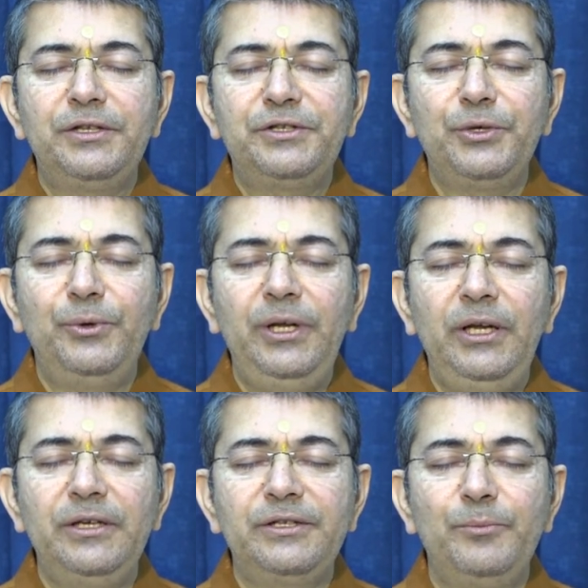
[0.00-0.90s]
This
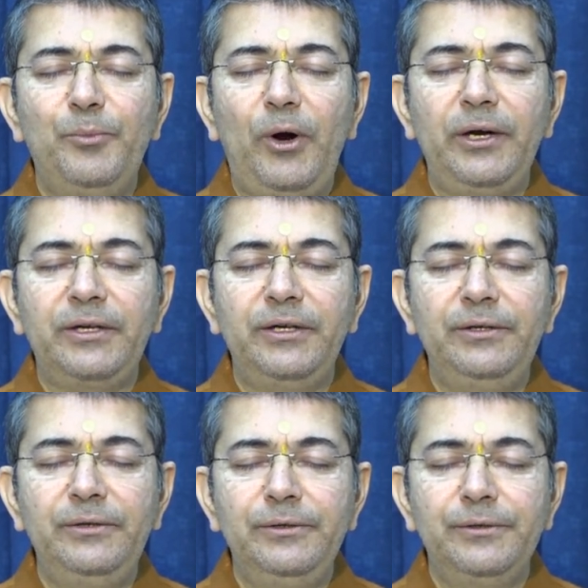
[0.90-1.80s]
tuning is
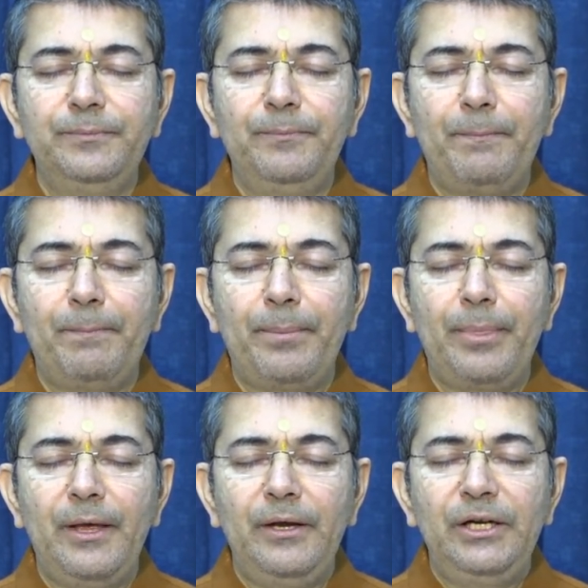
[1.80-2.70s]
important
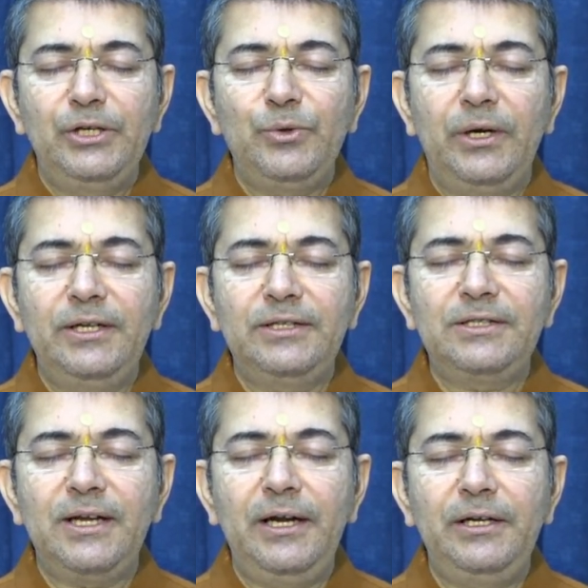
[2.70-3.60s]
to
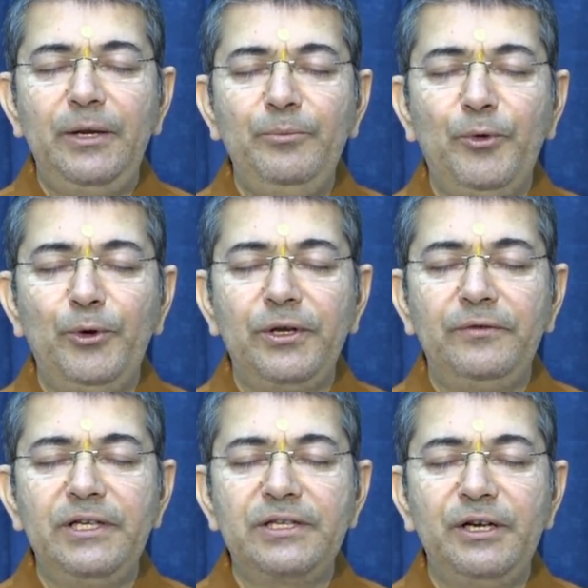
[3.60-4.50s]
understand the import of the